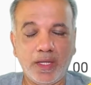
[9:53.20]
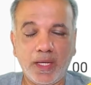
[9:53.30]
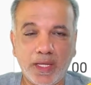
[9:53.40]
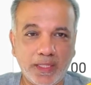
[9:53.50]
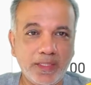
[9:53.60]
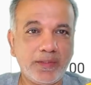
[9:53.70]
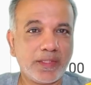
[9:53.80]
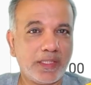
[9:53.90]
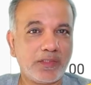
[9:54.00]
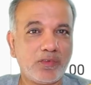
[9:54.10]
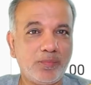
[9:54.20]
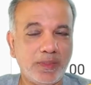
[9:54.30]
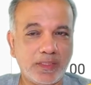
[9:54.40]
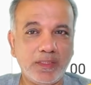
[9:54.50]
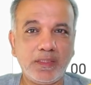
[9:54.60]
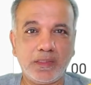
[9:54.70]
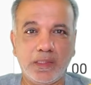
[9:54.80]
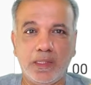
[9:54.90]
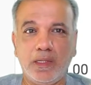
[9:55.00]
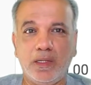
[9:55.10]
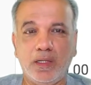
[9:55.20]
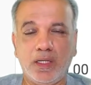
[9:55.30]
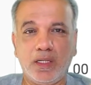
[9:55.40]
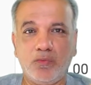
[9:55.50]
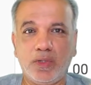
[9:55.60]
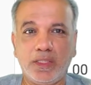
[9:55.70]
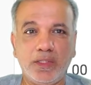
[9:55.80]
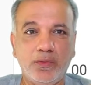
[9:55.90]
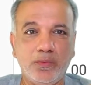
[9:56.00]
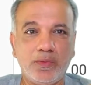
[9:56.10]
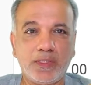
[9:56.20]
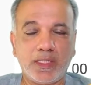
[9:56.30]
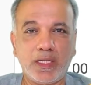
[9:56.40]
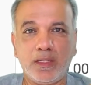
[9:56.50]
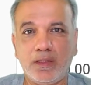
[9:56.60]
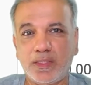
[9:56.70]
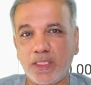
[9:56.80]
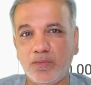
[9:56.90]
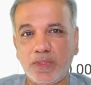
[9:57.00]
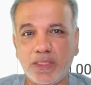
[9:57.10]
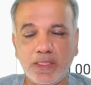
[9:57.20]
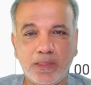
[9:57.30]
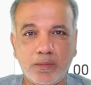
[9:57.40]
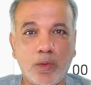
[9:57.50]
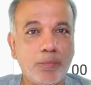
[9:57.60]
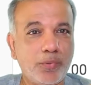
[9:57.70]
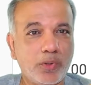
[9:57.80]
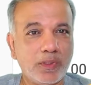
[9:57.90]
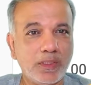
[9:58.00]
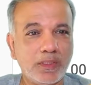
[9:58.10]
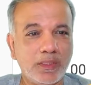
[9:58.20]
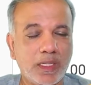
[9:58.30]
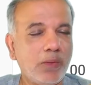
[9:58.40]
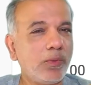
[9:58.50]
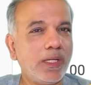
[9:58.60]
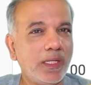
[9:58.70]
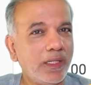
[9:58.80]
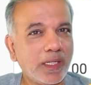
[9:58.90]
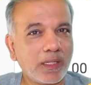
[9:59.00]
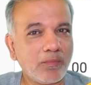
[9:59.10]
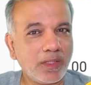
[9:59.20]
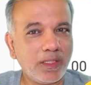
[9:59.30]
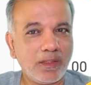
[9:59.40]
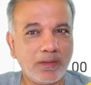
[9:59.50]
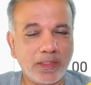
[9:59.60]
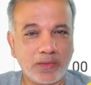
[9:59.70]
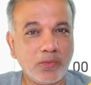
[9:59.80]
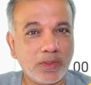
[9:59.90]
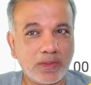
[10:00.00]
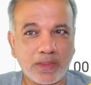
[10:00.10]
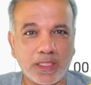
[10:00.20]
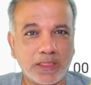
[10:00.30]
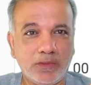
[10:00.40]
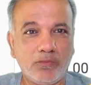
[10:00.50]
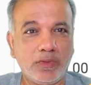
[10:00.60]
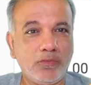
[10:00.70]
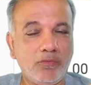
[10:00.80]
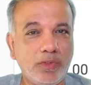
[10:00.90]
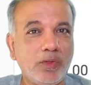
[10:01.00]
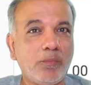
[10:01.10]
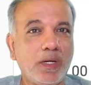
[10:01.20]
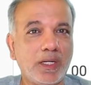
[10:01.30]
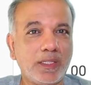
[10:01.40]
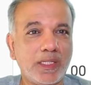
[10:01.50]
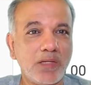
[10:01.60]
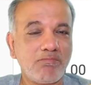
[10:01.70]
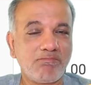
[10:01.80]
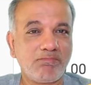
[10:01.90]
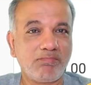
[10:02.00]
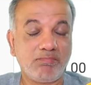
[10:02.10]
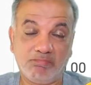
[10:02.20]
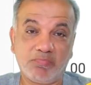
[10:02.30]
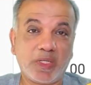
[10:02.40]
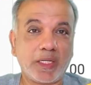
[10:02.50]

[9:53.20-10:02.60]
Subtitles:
any size of business, And whether you sell services or products, I would highly recommend that you get started with video marketing right